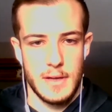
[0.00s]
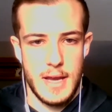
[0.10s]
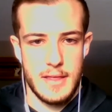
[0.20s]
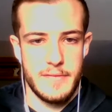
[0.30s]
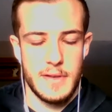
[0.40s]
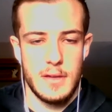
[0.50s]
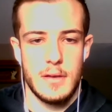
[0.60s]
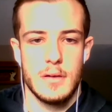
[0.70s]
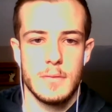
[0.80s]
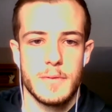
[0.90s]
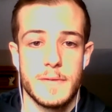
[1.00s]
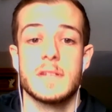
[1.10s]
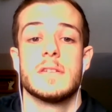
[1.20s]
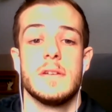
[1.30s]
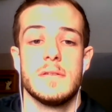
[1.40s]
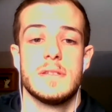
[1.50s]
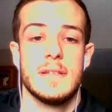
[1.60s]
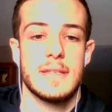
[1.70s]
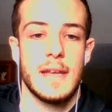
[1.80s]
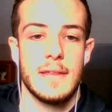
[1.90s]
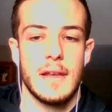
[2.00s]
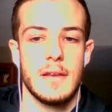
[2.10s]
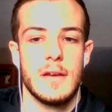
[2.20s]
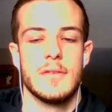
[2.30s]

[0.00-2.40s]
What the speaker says: got the video, Professor Hughes did say that,